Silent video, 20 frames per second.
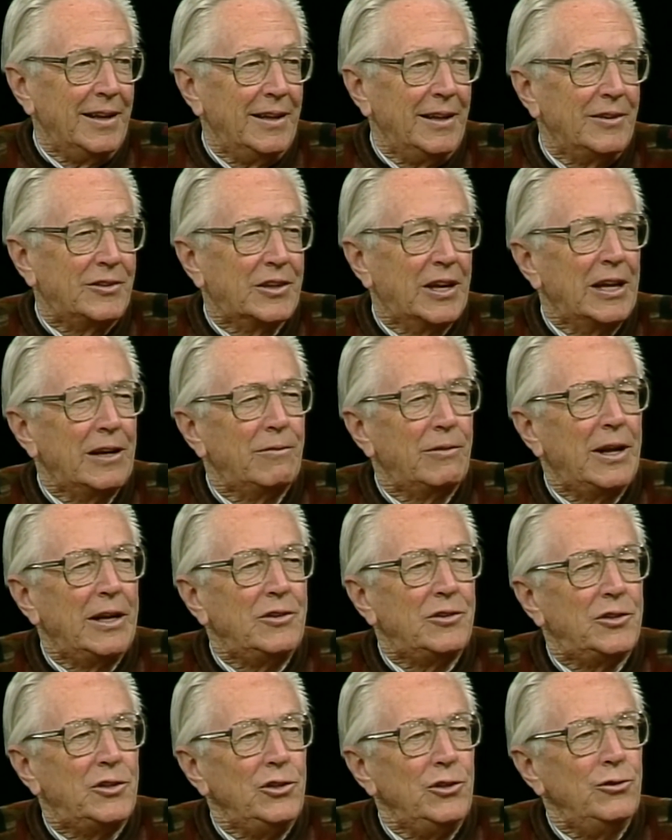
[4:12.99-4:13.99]
Yeah. It's kind of
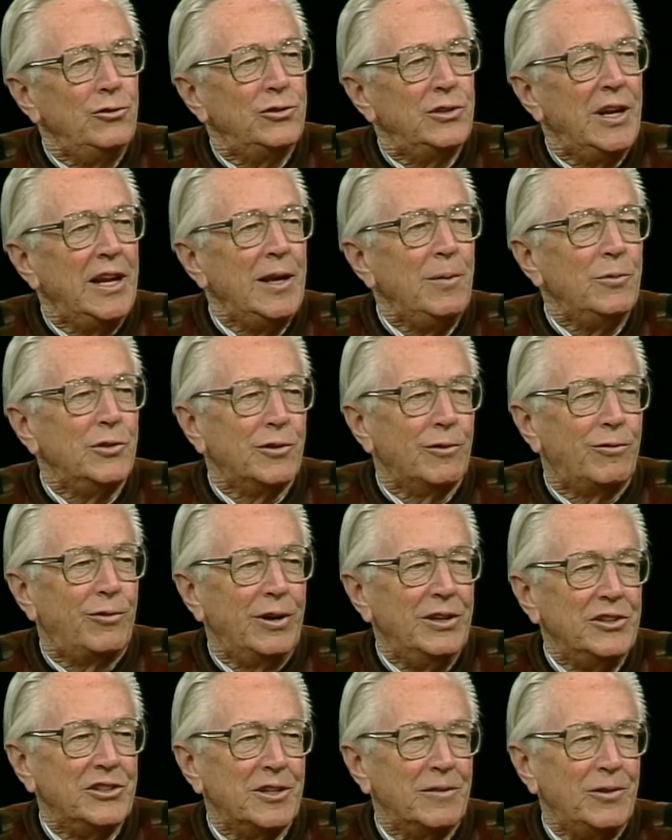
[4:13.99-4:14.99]
nice to use names of
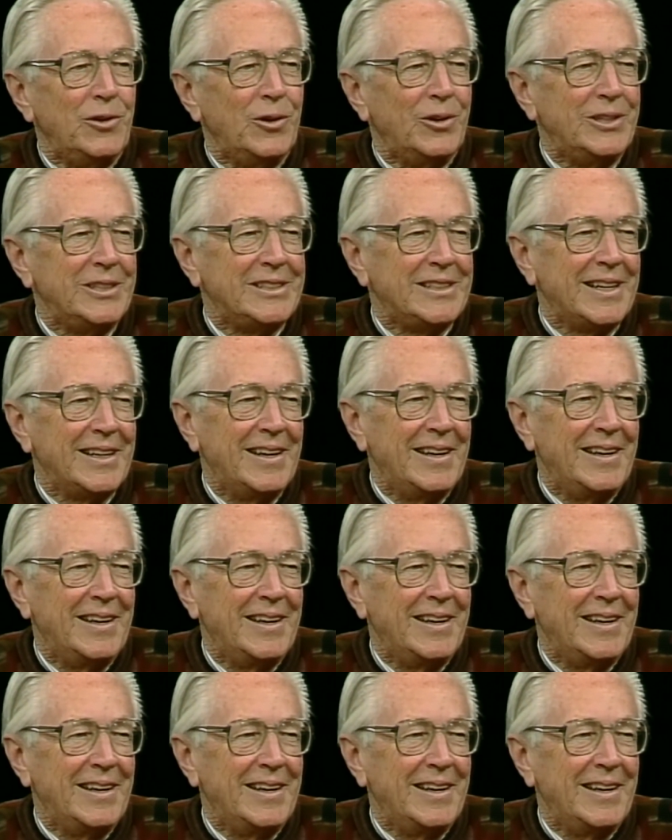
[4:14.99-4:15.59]
friends of yours.